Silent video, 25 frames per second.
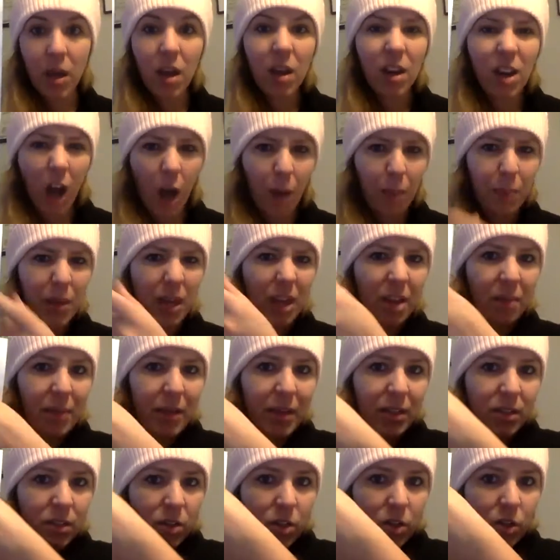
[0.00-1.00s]
Copying
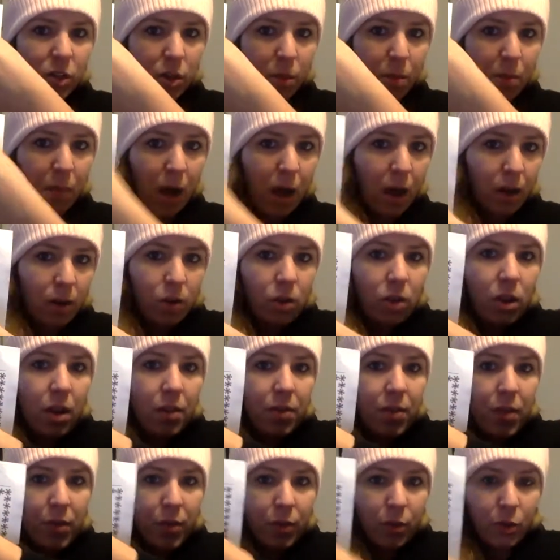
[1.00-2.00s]
means there's a model and
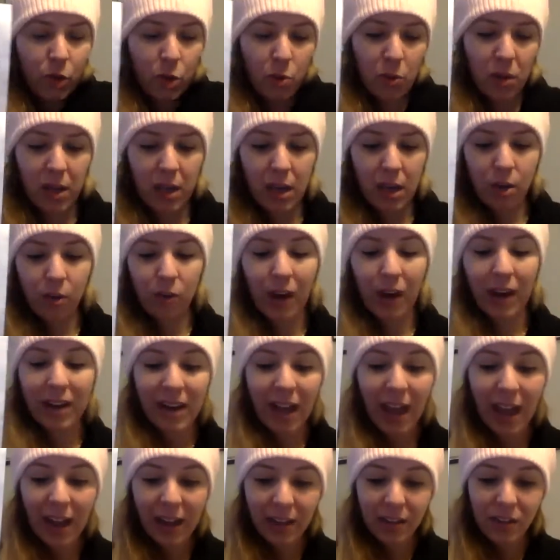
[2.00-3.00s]
then they're doing it right
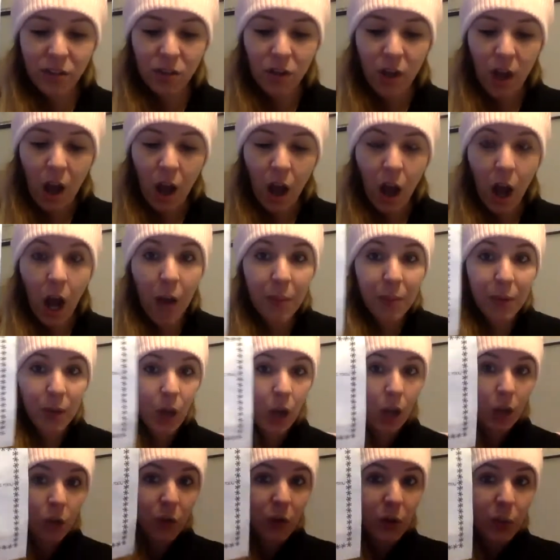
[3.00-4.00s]
next.
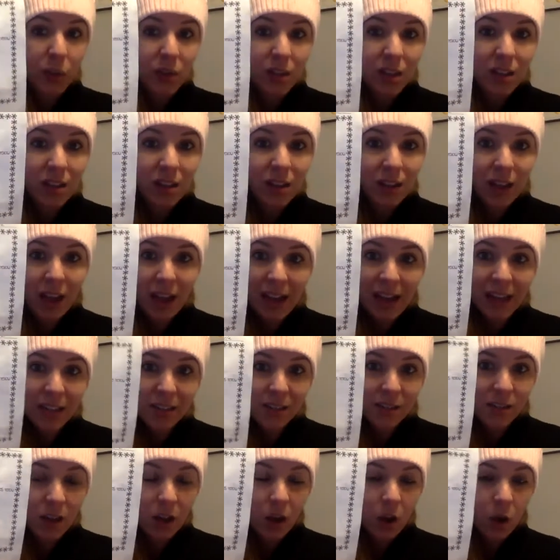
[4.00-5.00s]
Coloring within the
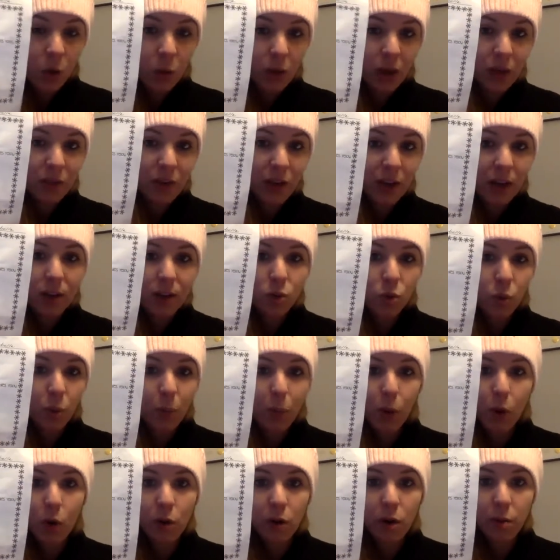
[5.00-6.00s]
lines. We have kiddos with
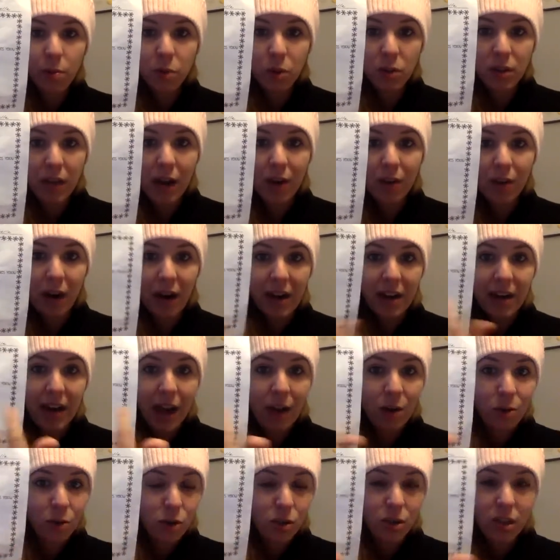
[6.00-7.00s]
programs with that right
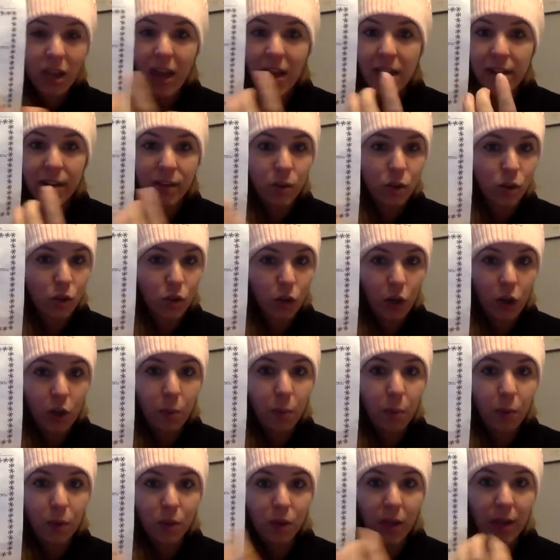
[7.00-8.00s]
now, staying a certain
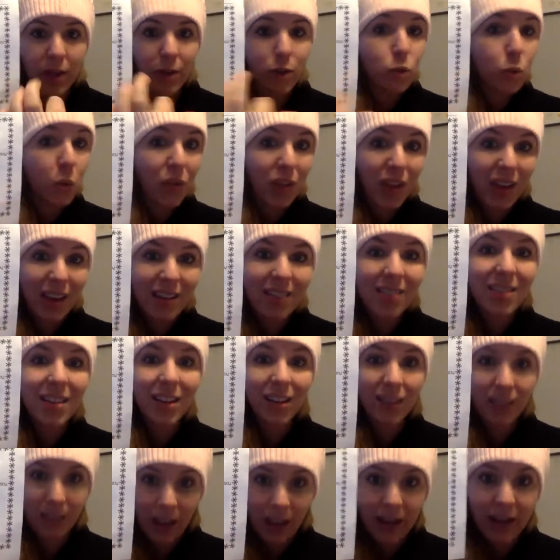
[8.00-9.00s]
percentage within the
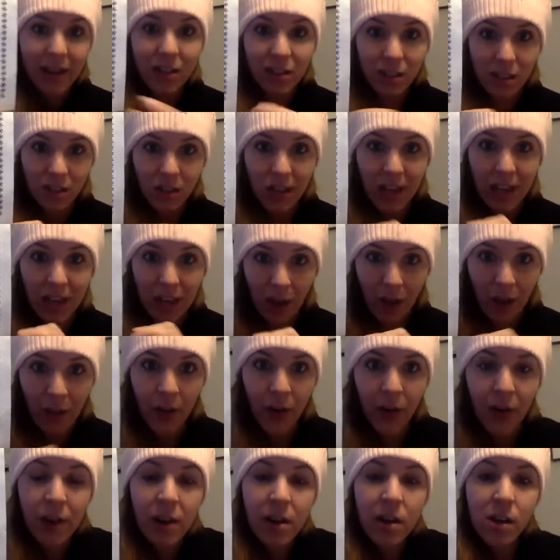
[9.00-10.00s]
lines as they
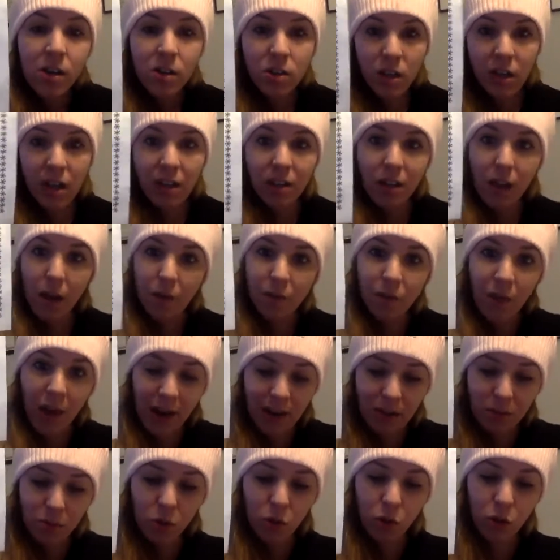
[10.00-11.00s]
color to get that
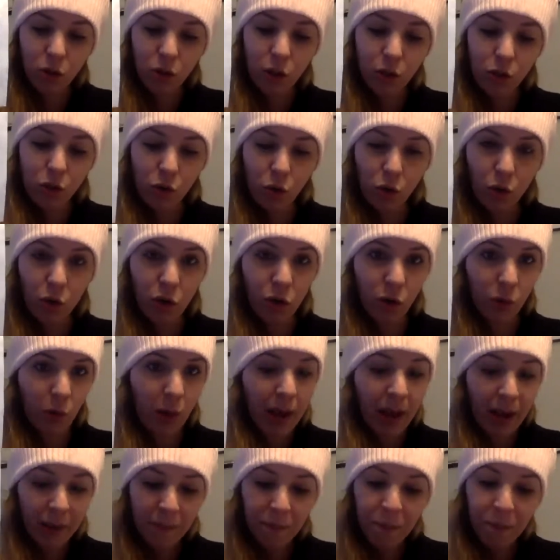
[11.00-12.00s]
fine motor control
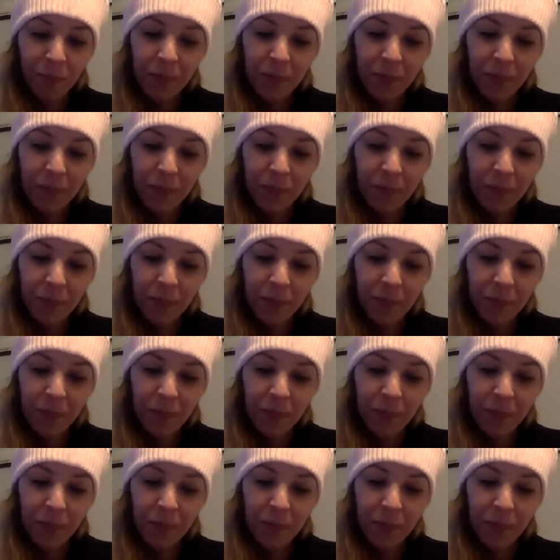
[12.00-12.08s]
underway.